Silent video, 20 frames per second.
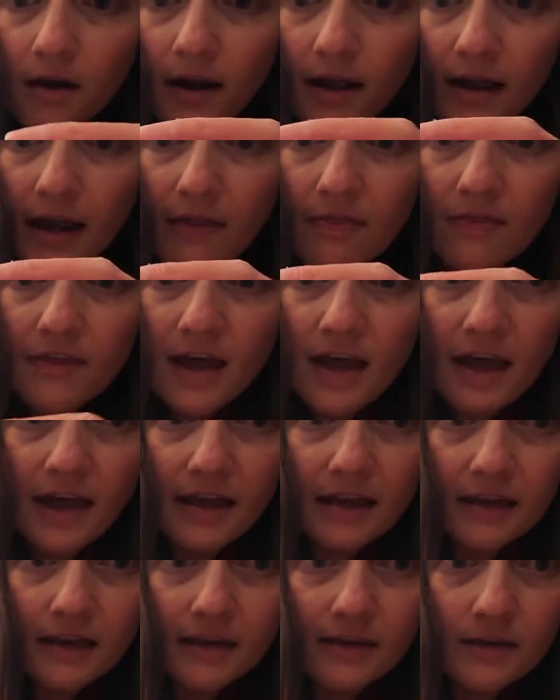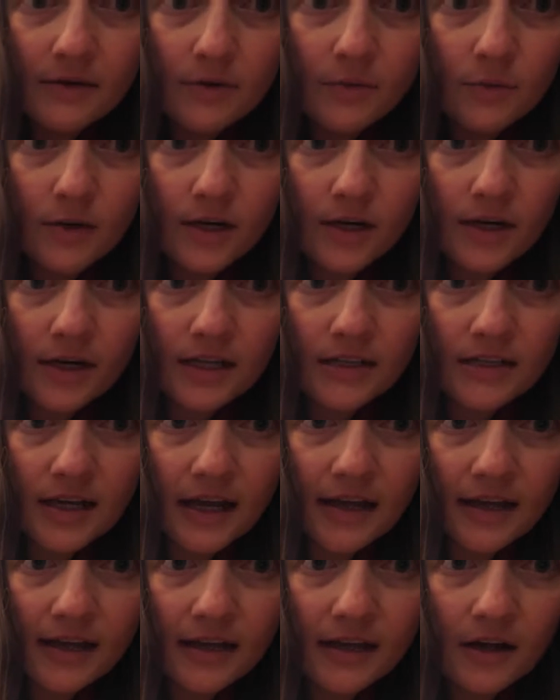right, and then we're going to
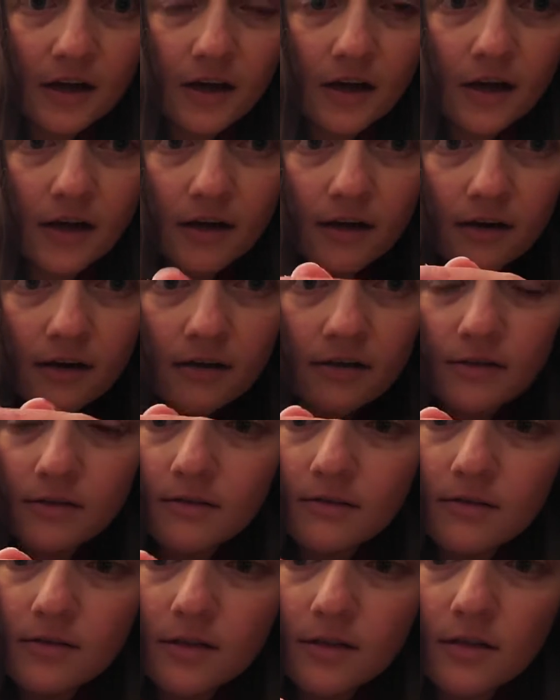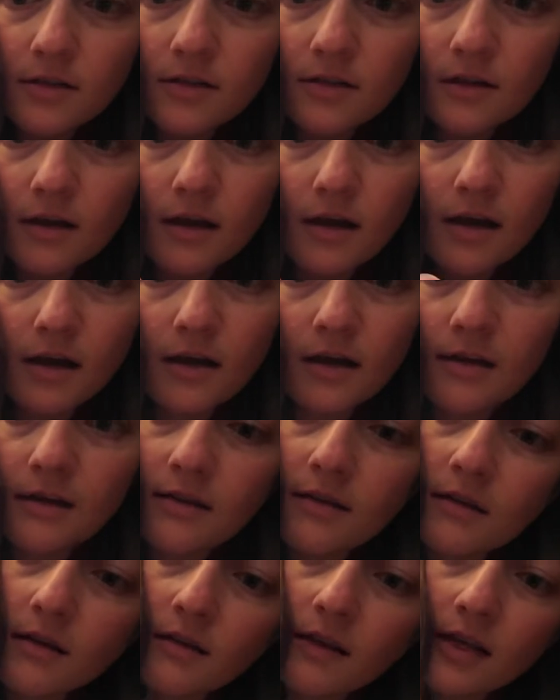tighten our uh,
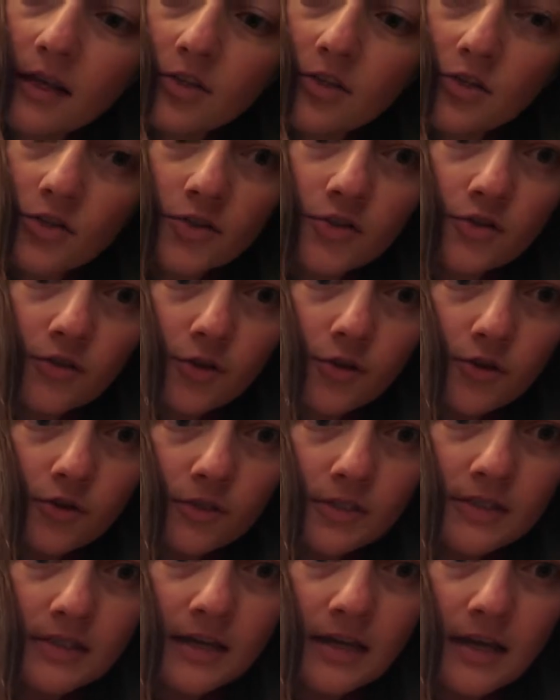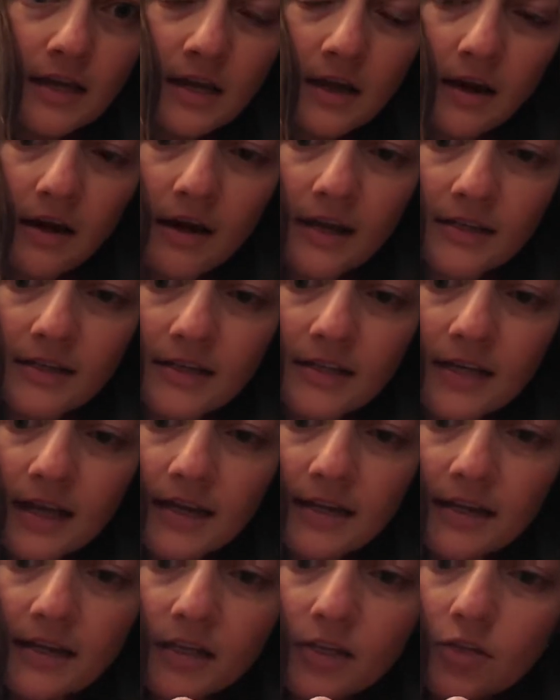the ligature screws. All right, to
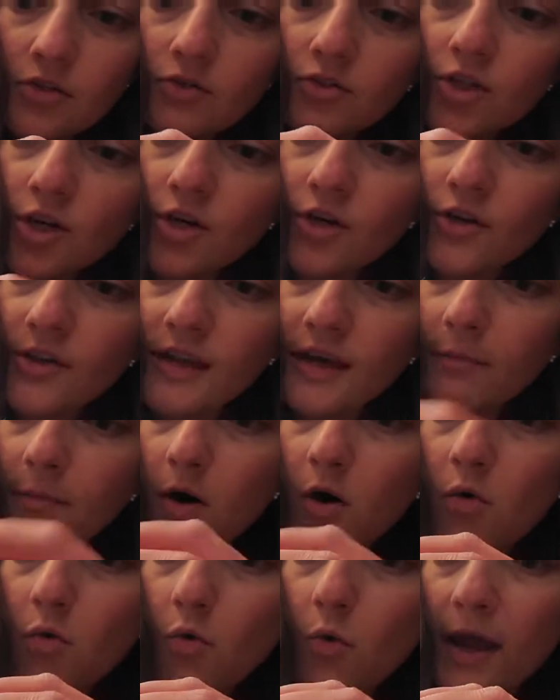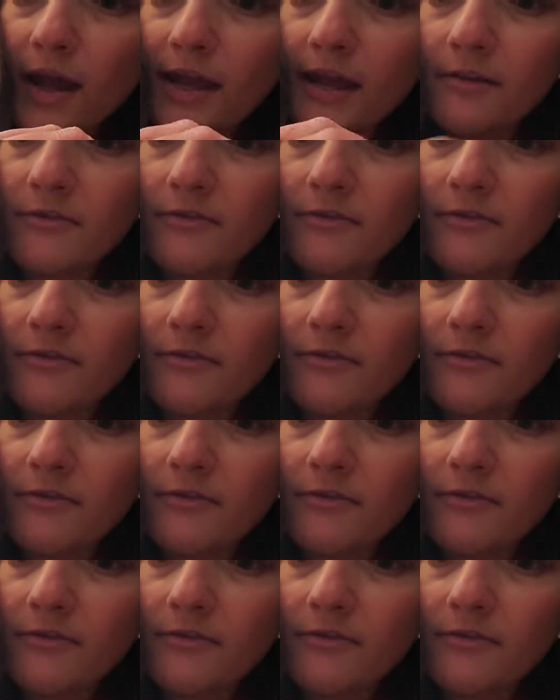tighten it, you turn them away